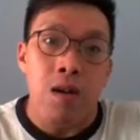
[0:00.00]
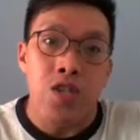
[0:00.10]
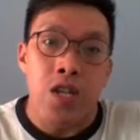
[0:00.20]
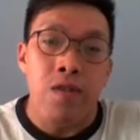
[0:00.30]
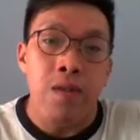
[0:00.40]

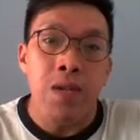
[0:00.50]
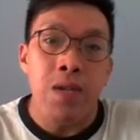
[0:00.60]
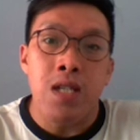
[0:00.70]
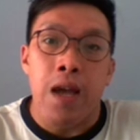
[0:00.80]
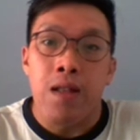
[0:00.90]
generally
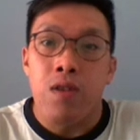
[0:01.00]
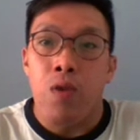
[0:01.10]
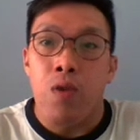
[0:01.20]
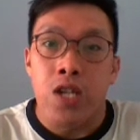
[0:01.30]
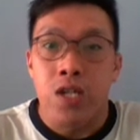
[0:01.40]
means that
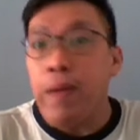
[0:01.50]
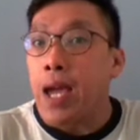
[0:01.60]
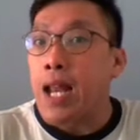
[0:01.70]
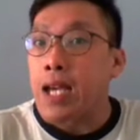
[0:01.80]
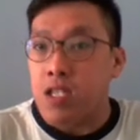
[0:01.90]
you actually
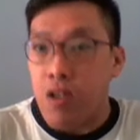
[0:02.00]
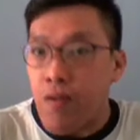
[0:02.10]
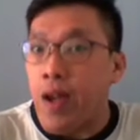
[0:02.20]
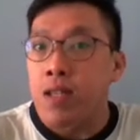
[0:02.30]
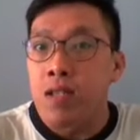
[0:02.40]
pay lesser
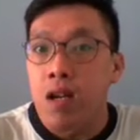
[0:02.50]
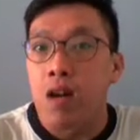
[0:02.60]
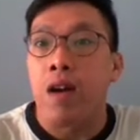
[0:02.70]
rent,